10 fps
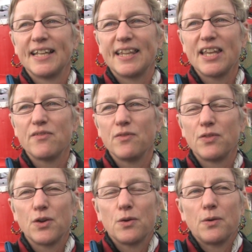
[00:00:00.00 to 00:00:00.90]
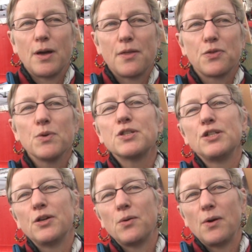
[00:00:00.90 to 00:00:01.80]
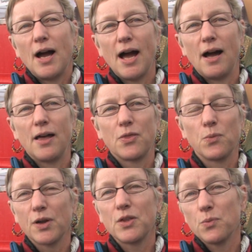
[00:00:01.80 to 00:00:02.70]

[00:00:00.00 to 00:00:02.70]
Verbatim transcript: they're thrilled to know how, the work that